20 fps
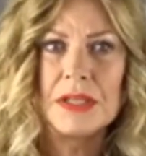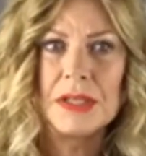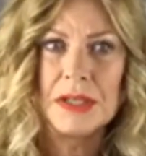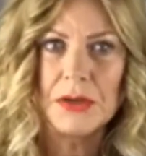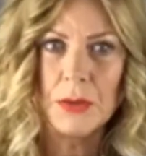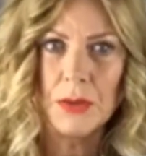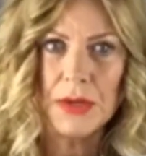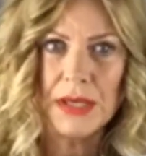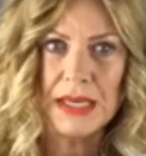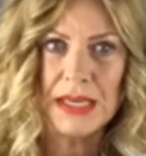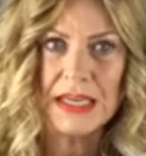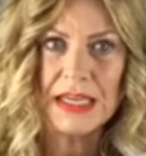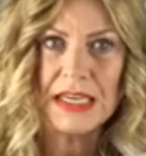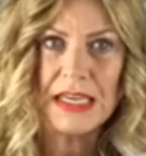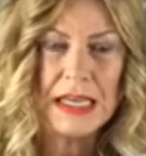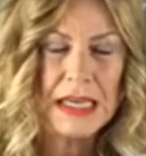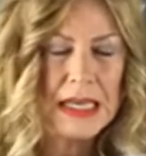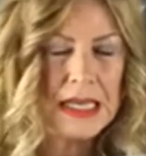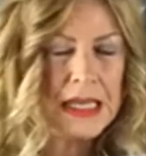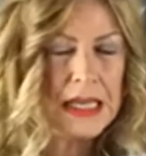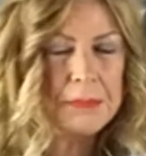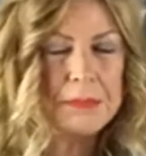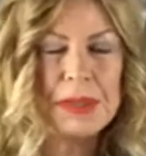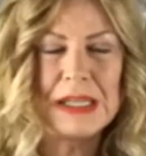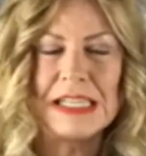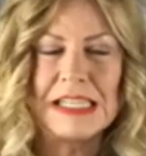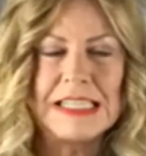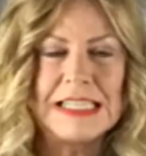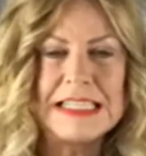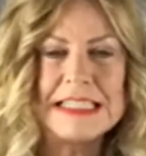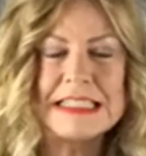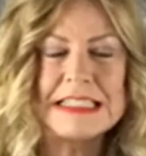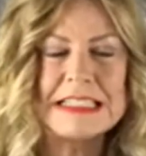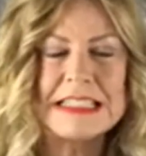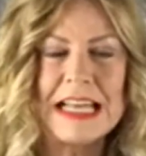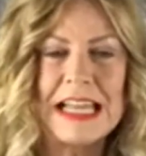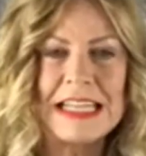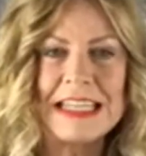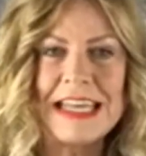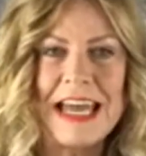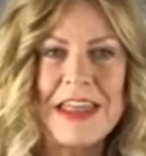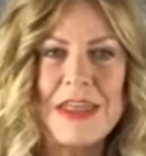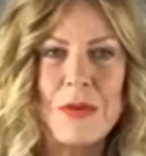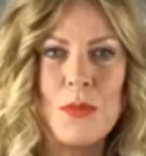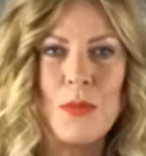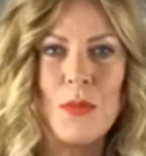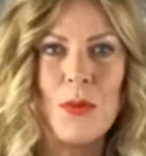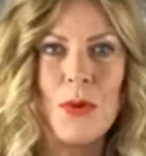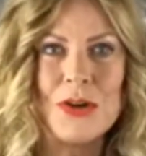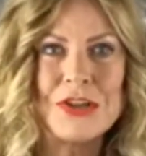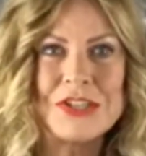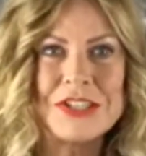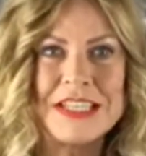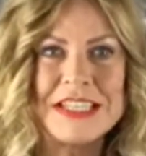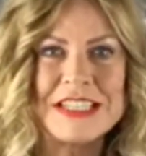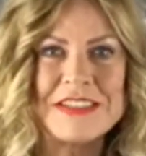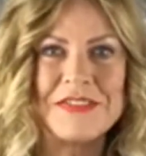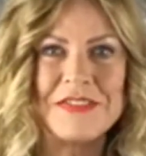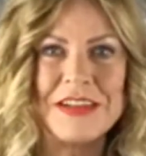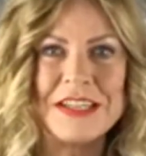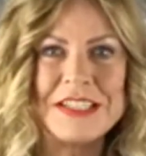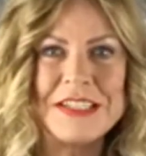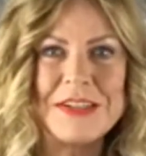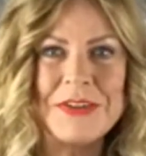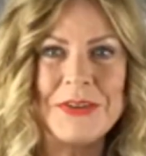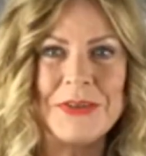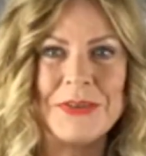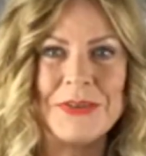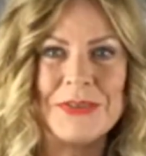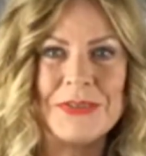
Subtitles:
okay, please let them watch this video.